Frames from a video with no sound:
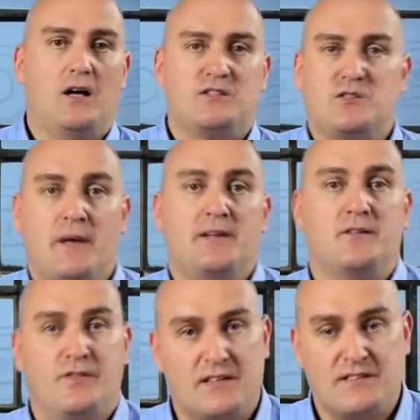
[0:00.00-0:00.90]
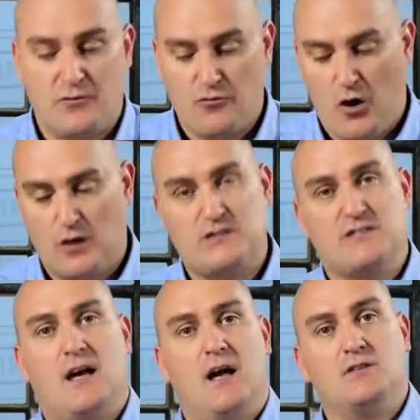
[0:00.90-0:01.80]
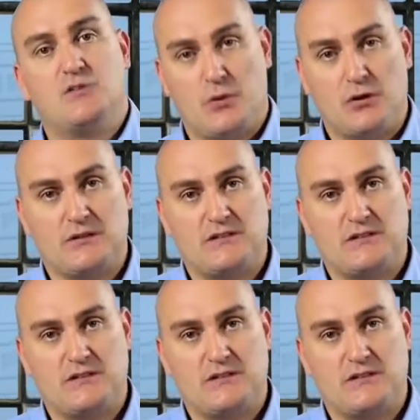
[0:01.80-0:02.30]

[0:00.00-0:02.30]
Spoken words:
suspended fixing rods and sprung